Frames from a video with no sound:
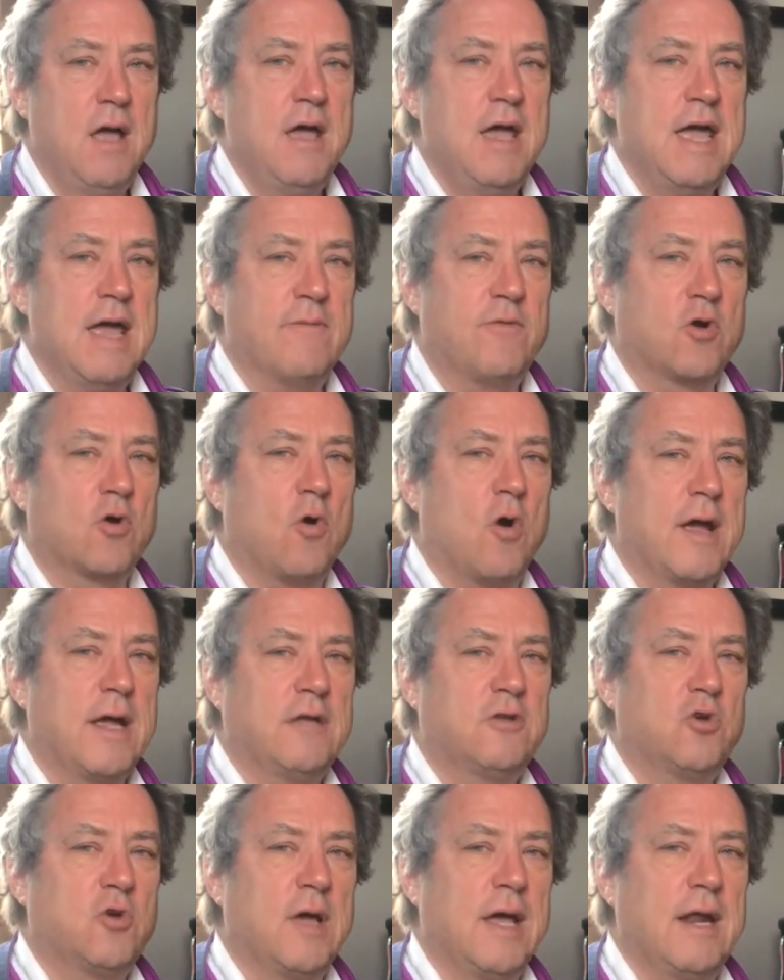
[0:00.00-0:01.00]
If you're going
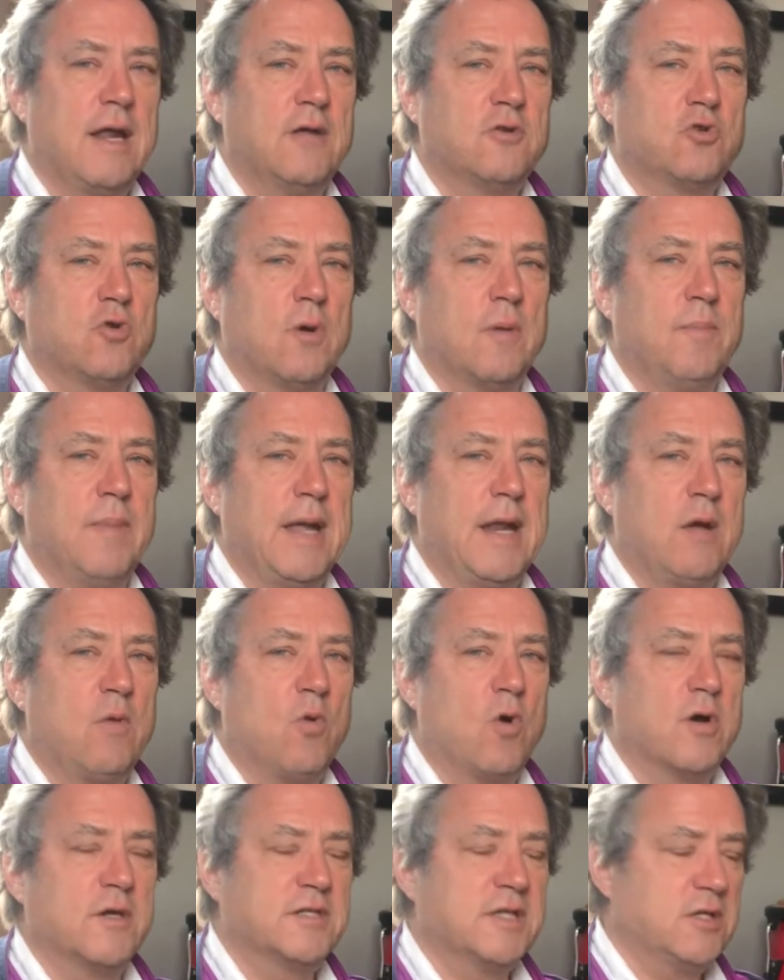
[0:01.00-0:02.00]
to get into a bidding
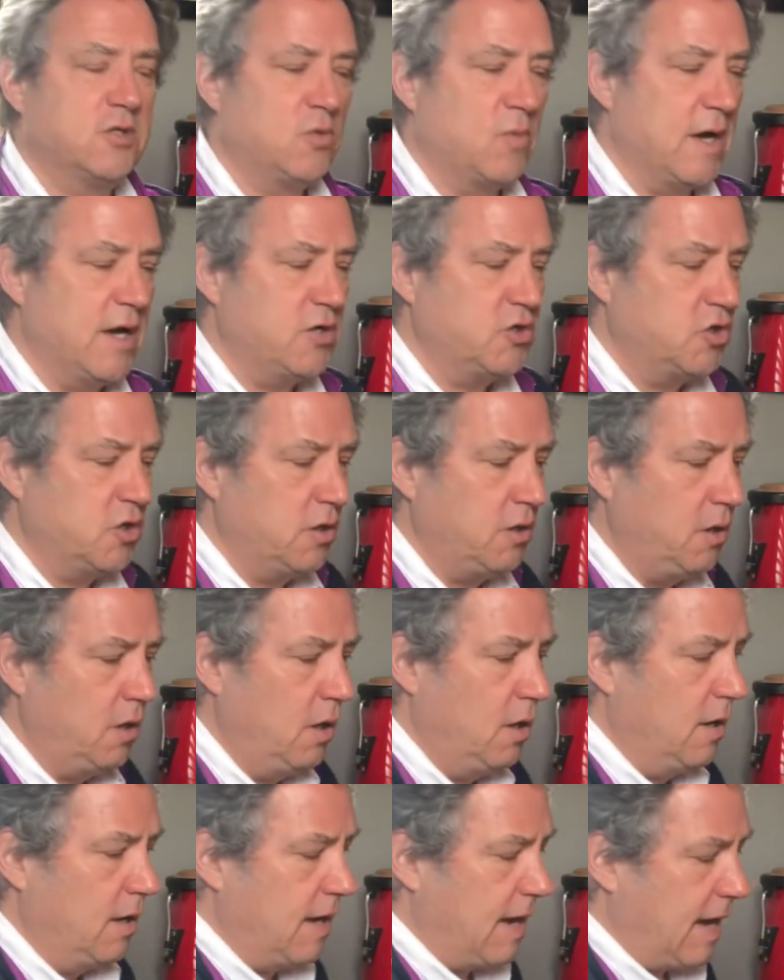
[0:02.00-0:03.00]
war situation,
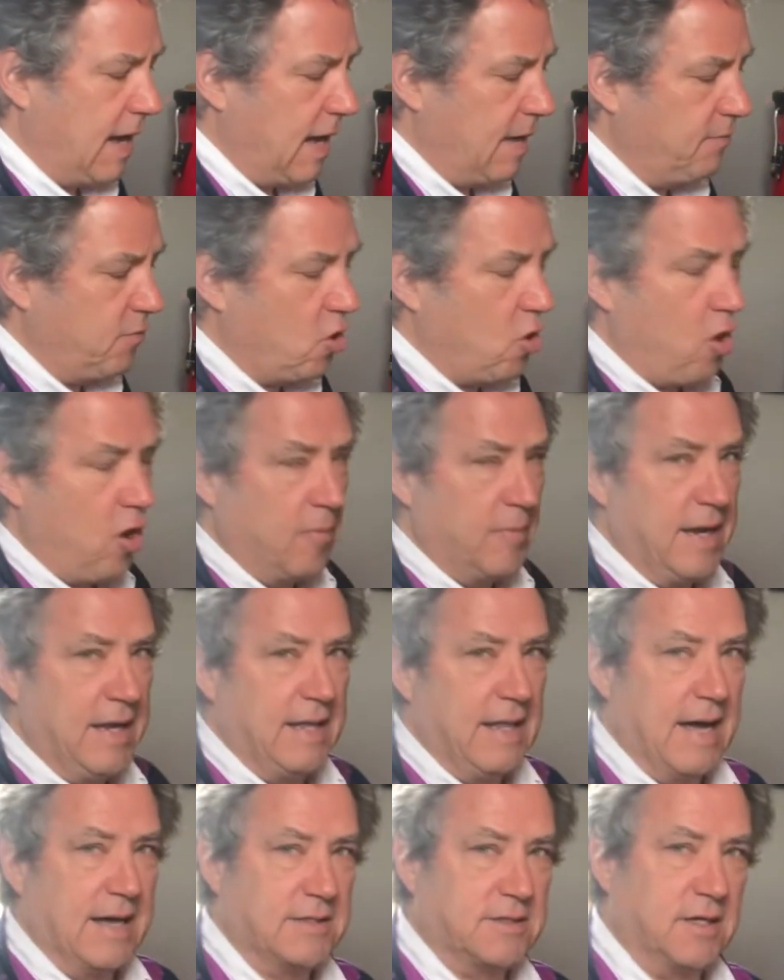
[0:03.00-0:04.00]
um, call me.
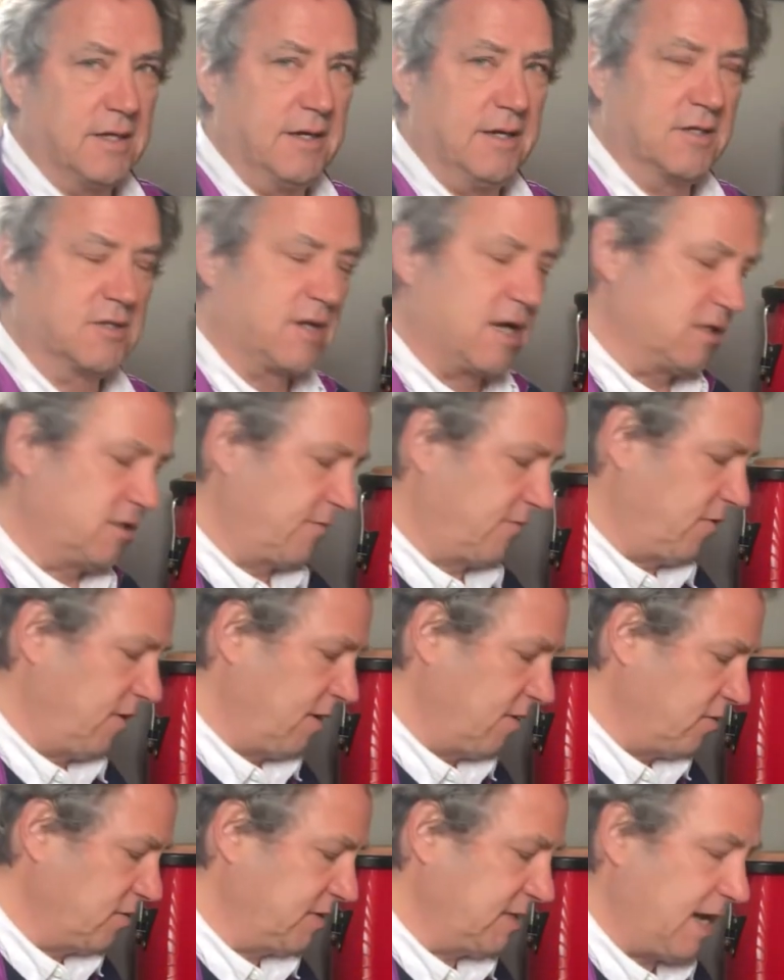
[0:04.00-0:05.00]
That's a discussion for
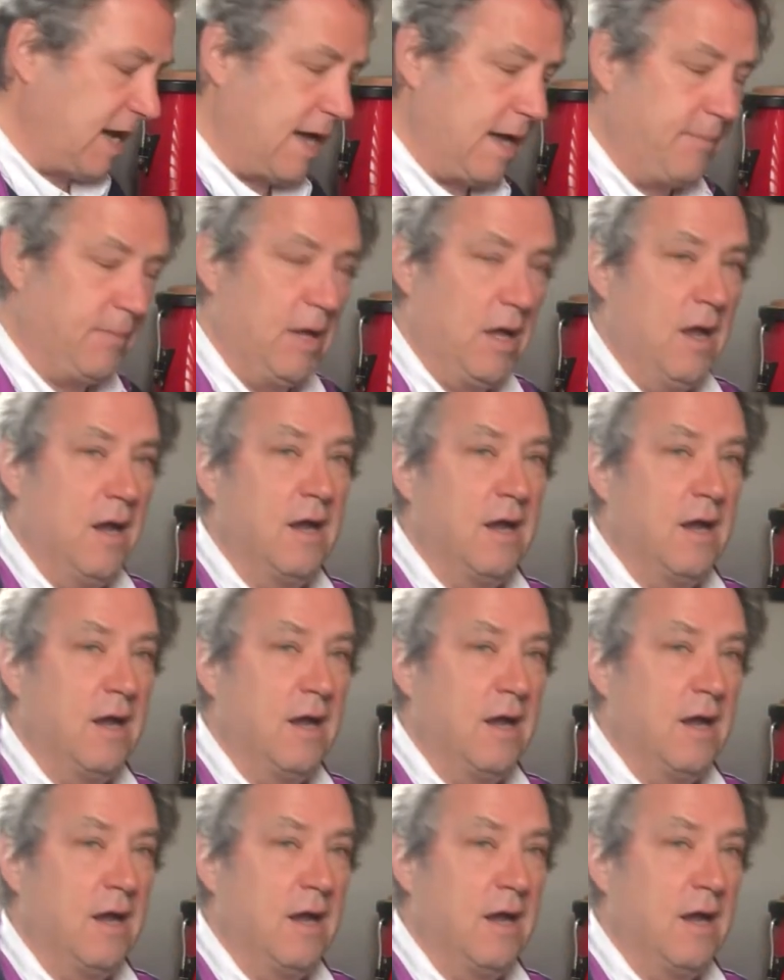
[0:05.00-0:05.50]
another time.